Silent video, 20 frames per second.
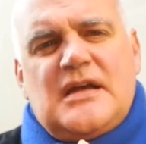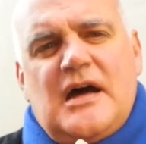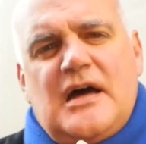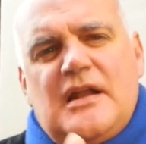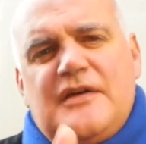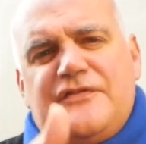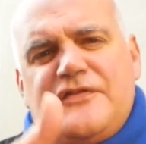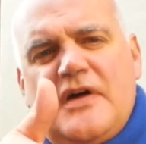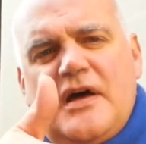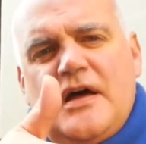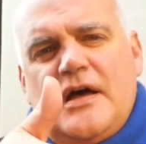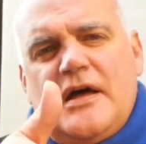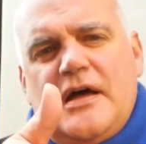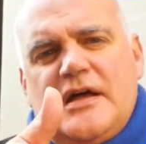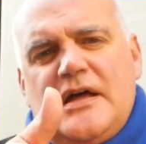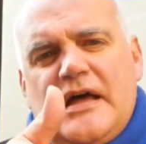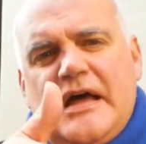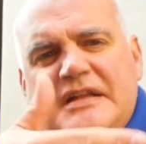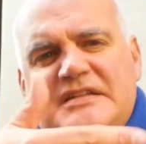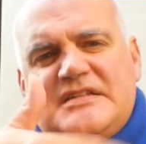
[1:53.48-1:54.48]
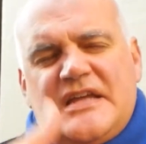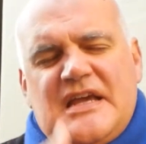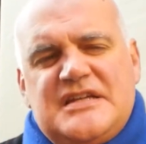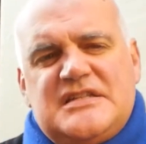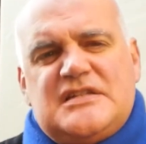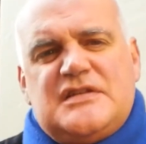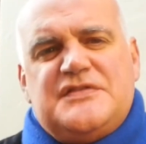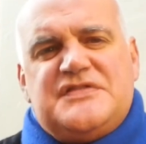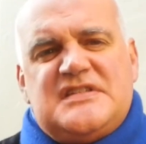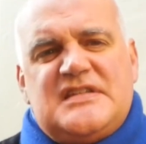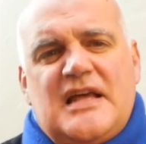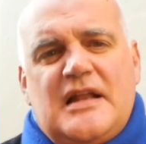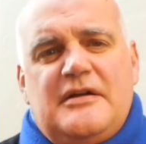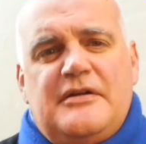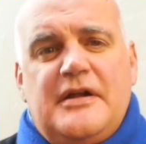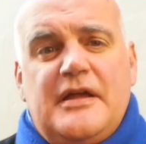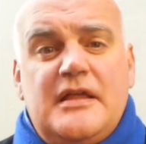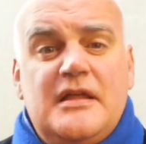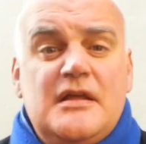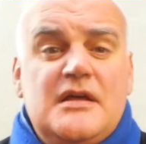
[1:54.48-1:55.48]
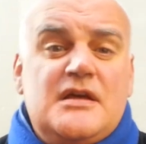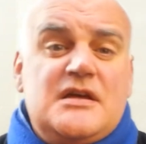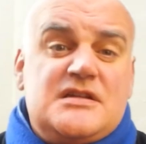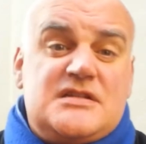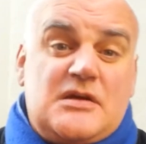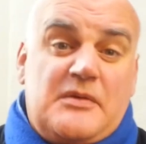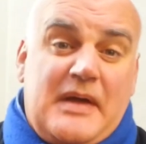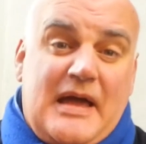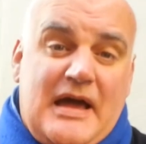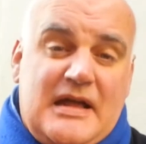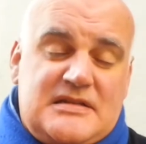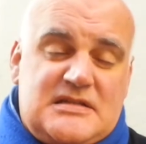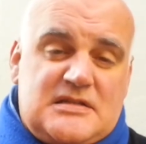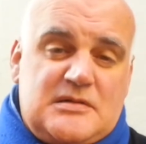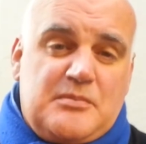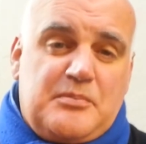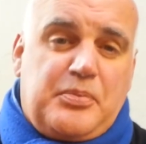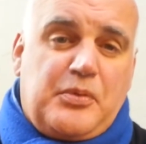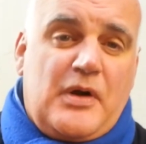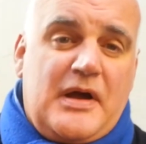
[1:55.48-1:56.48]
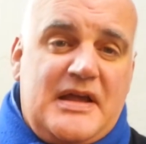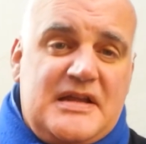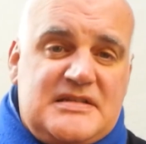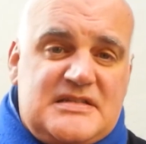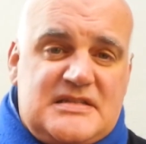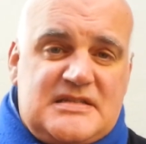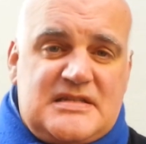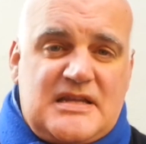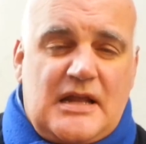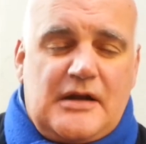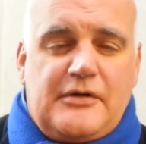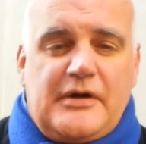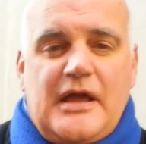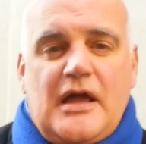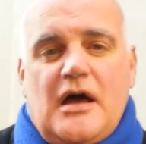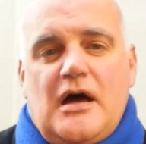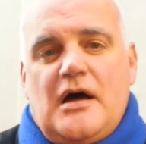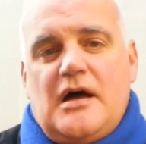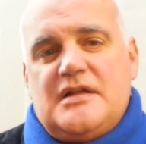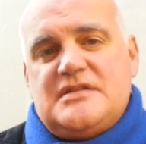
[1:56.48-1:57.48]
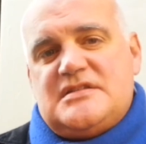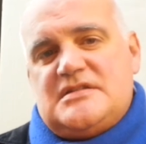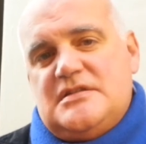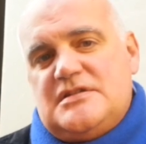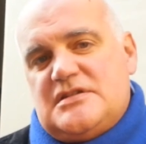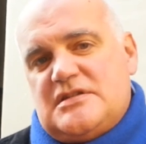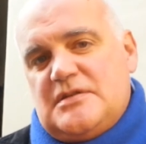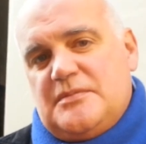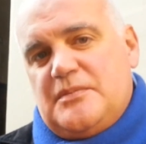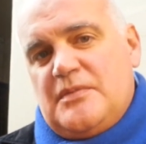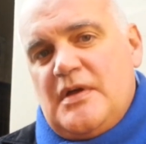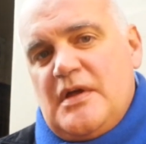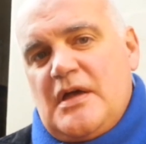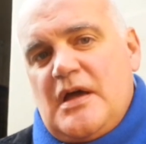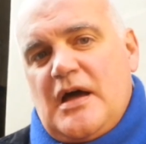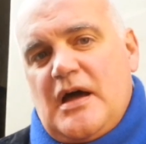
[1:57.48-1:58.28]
kind of taste of celery. So we had some braised celery hearts and some